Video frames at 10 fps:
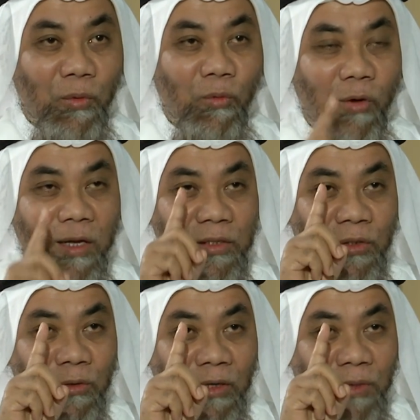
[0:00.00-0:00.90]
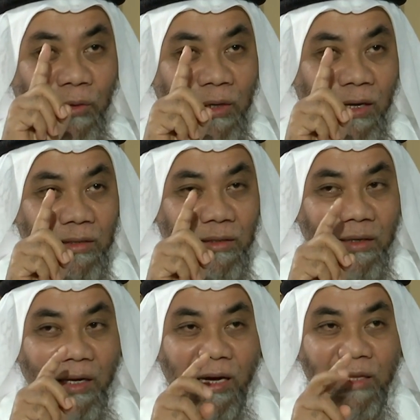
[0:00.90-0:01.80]
One surah of the Quran
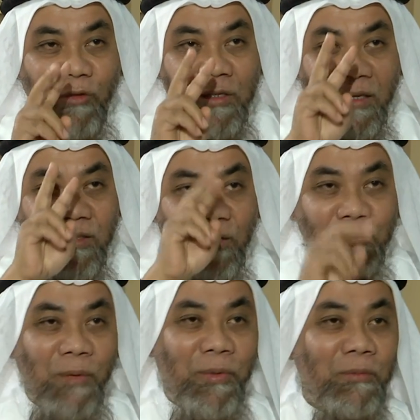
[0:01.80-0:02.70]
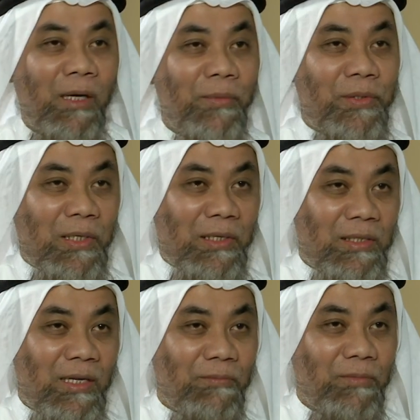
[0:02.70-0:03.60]
and one hadith of Prophet Muhammad
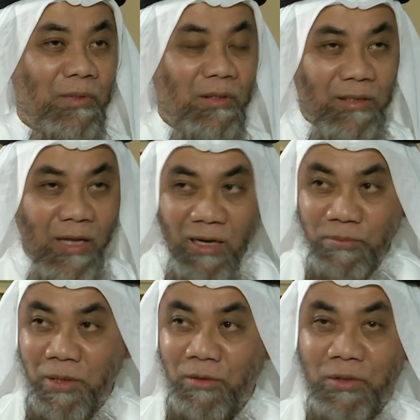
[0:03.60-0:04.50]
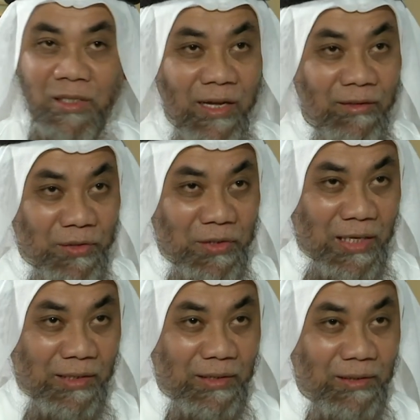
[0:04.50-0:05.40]
that helps me to stay in this
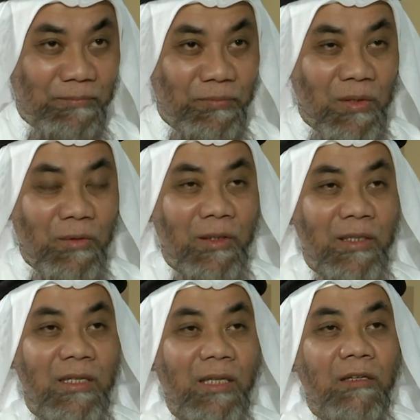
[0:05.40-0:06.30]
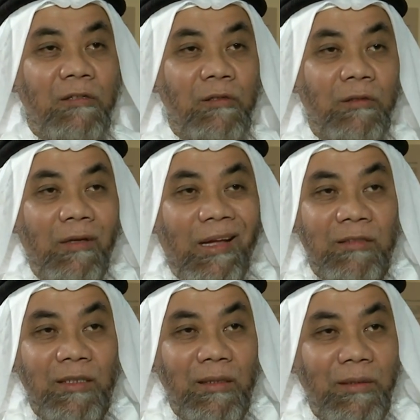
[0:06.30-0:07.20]
country. What is that? Surah
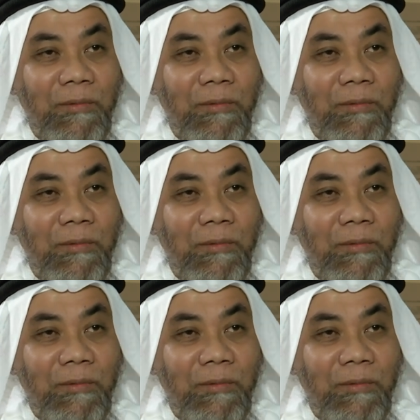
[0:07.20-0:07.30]
Al-Asr.